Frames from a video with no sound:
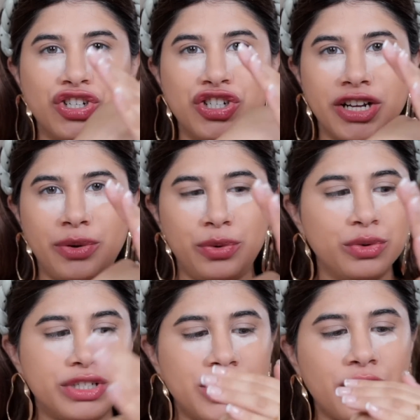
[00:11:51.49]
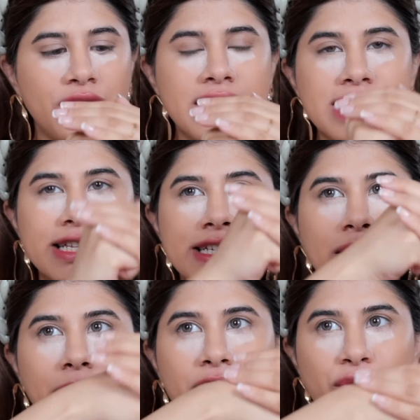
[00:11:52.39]
You'll see your
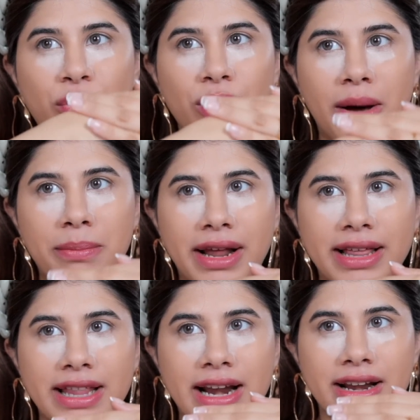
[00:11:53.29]
stomach roll up like that.